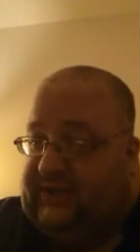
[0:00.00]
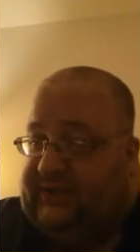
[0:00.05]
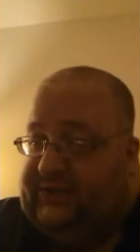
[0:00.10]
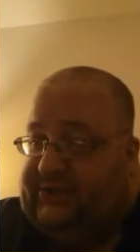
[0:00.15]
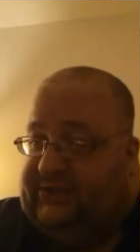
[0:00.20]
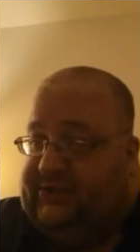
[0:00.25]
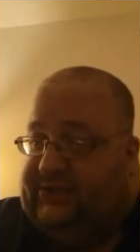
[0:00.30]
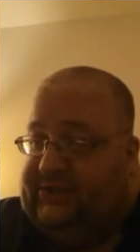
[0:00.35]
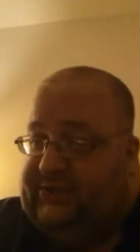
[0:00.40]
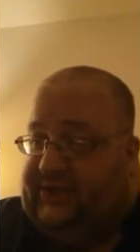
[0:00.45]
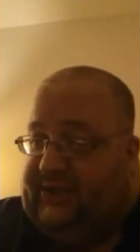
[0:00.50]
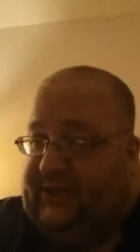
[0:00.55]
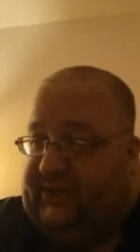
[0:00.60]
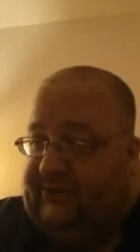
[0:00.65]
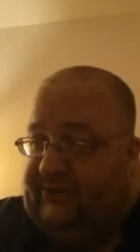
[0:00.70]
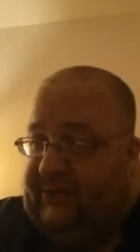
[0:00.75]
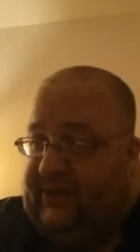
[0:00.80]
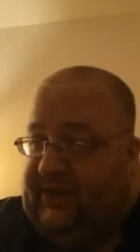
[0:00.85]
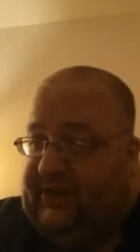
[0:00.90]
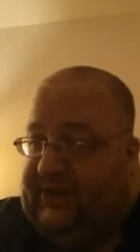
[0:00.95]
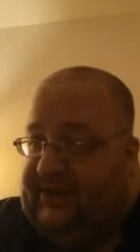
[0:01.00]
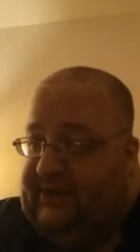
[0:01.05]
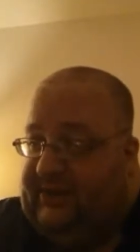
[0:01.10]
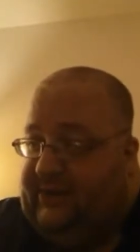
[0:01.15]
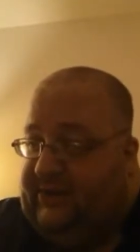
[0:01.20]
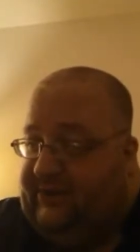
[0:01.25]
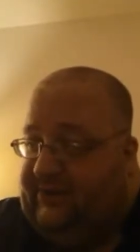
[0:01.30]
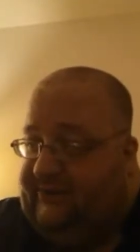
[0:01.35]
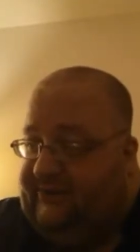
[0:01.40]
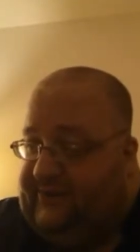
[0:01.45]
just celebrated
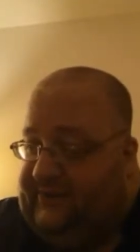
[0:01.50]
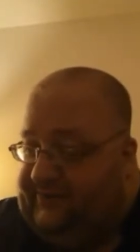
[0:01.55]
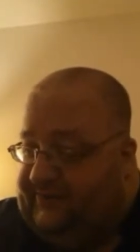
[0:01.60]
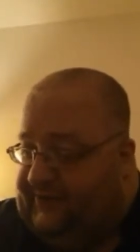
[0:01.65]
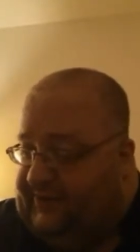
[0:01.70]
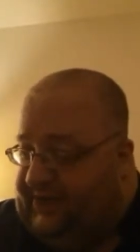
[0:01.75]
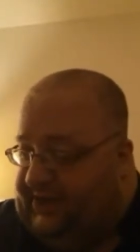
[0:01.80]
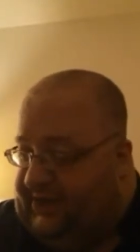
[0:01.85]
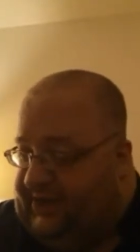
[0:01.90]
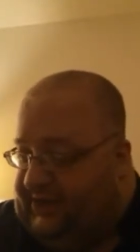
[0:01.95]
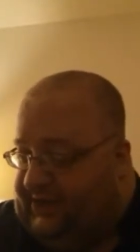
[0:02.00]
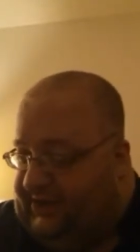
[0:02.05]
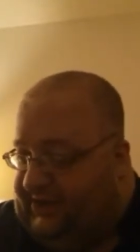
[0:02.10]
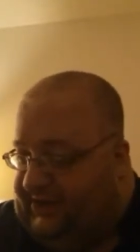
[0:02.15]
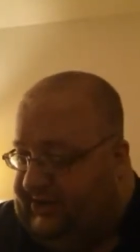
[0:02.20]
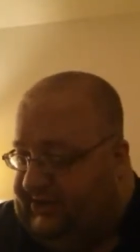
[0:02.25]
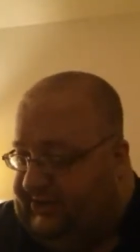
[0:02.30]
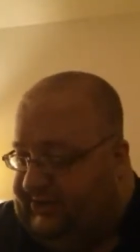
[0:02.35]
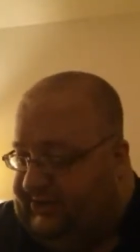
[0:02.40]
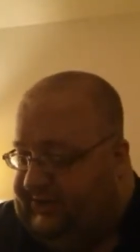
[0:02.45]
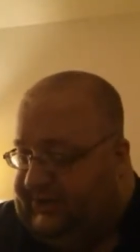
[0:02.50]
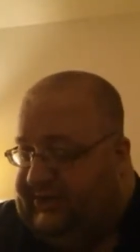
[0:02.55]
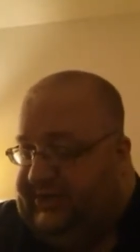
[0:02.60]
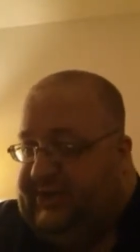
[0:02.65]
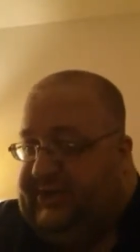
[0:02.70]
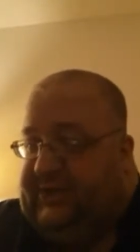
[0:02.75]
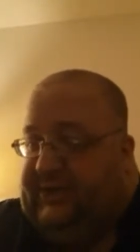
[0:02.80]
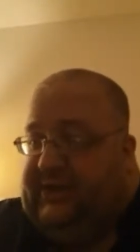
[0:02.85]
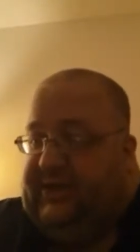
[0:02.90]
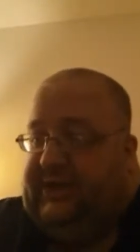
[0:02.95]
her 15 years
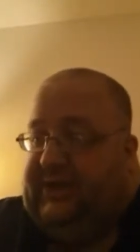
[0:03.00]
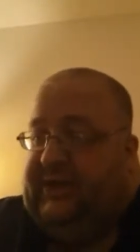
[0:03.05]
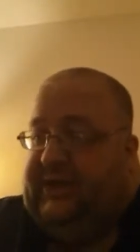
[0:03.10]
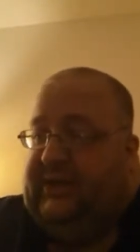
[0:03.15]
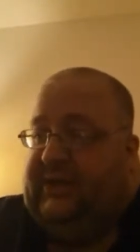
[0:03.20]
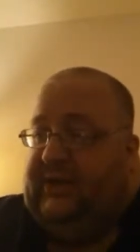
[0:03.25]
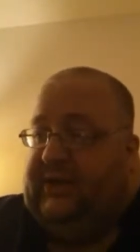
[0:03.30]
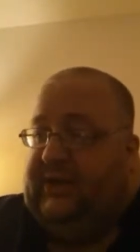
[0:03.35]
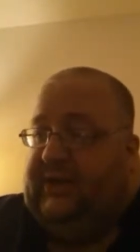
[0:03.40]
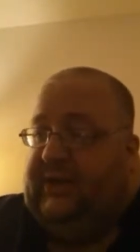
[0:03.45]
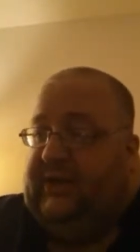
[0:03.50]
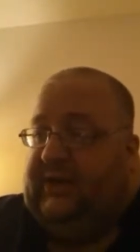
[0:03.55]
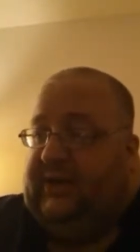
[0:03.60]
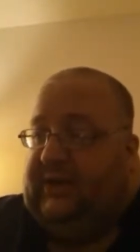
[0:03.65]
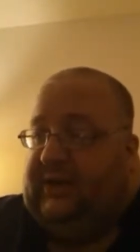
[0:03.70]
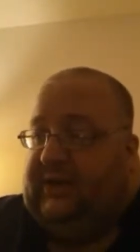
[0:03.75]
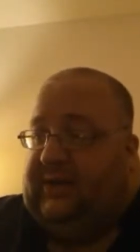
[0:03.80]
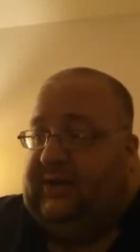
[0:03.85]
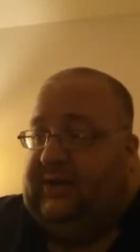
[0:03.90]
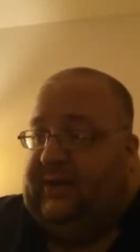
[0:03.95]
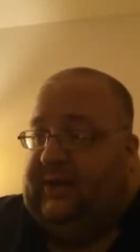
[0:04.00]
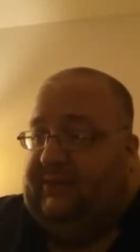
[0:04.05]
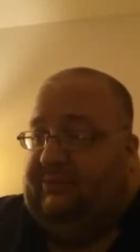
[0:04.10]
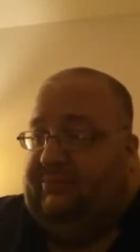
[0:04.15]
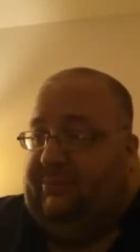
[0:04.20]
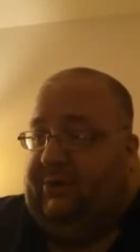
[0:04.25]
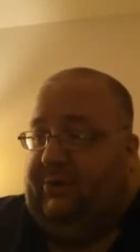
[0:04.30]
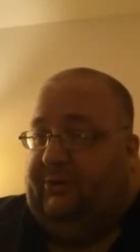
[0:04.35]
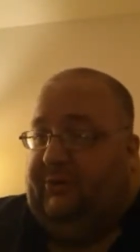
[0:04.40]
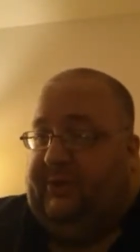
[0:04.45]
uh,
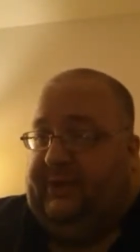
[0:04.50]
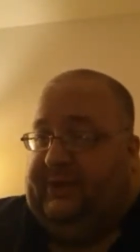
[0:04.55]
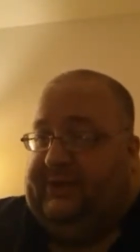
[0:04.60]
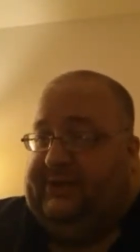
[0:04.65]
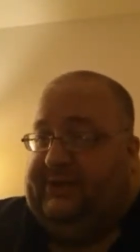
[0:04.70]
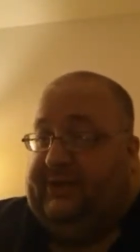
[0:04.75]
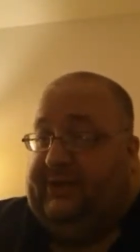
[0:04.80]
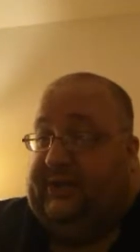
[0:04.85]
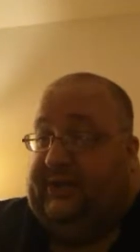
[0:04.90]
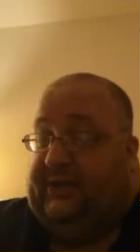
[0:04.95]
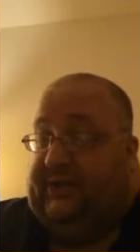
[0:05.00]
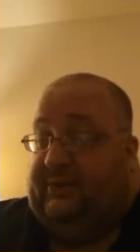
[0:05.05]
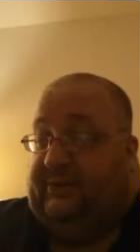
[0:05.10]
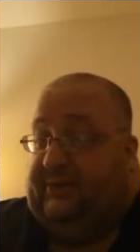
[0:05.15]
in pro wrestling.